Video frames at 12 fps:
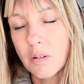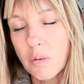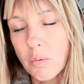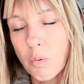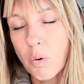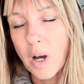
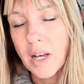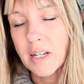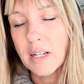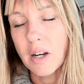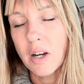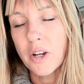what
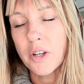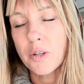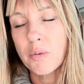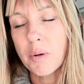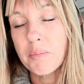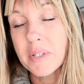are
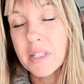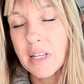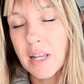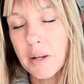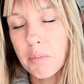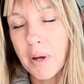you
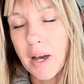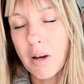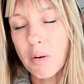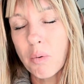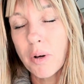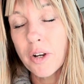upset about?
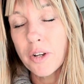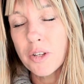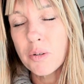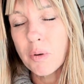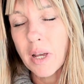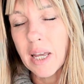What are
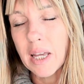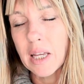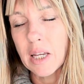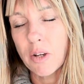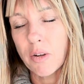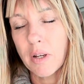you
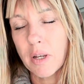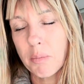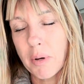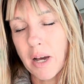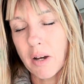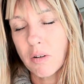angry
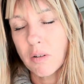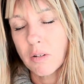about?